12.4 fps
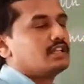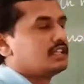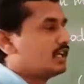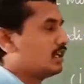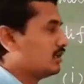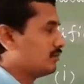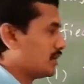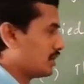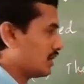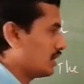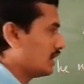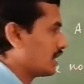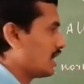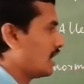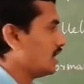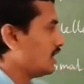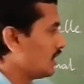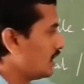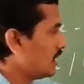the particular
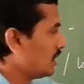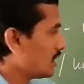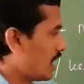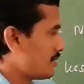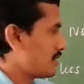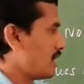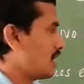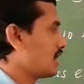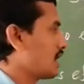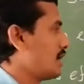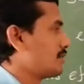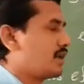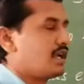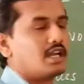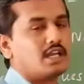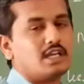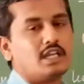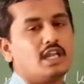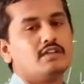allele capital R
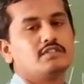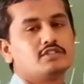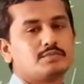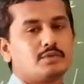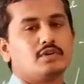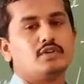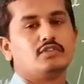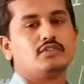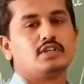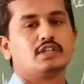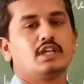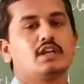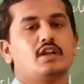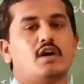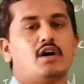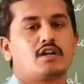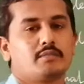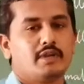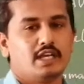allele which producing the
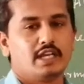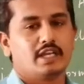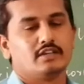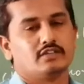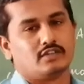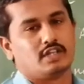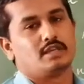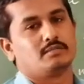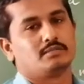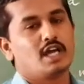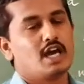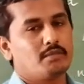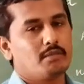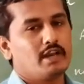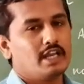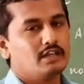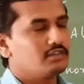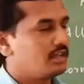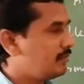normal enzyme. Normal
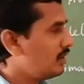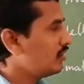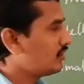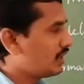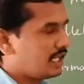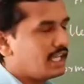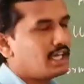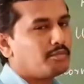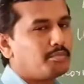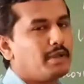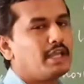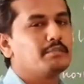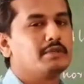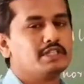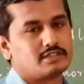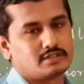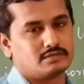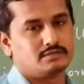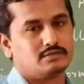enzyme is here
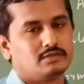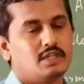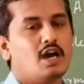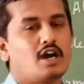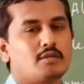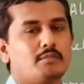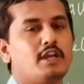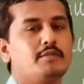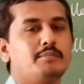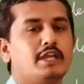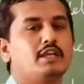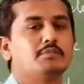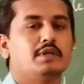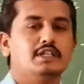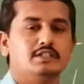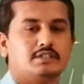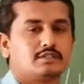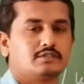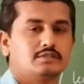pigment, normal
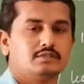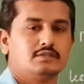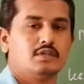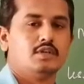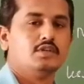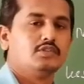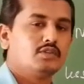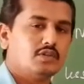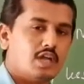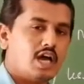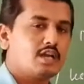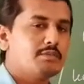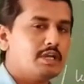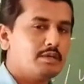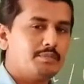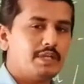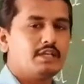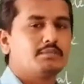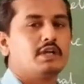pigment. So, normal
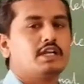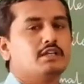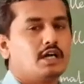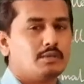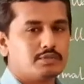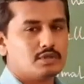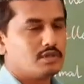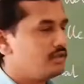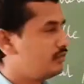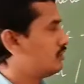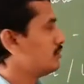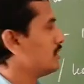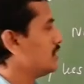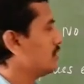pigment are produced means